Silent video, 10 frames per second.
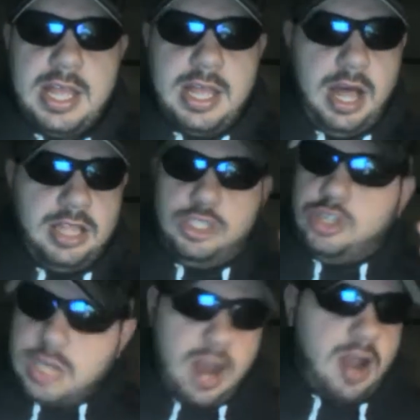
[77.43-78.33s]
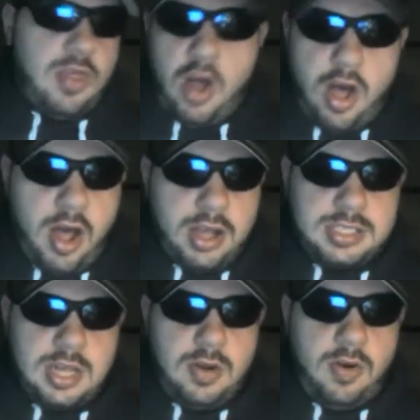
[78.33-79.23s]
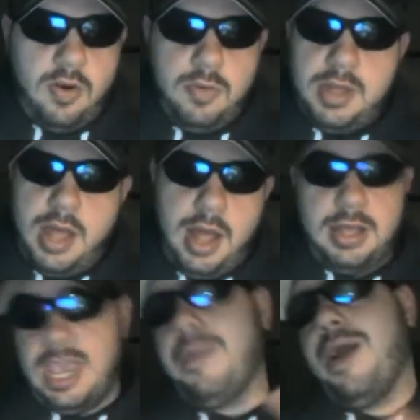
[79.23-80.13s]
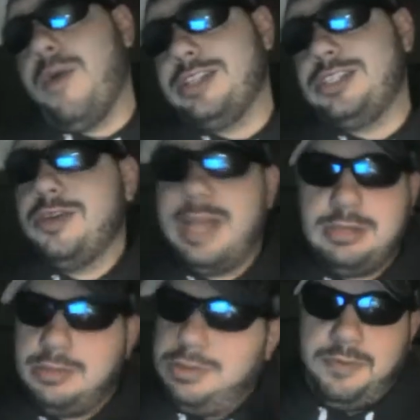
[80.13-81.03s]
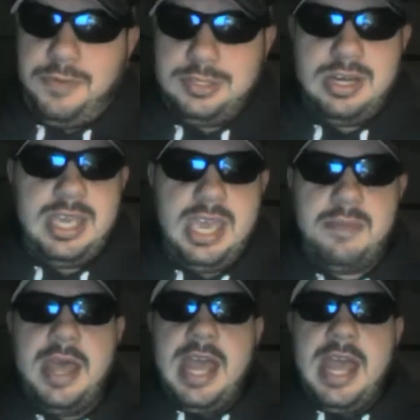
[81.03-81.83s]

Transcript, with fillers: Uh, they took care of the Hawks at home, uh, game I went to, and that was a really frustrating game.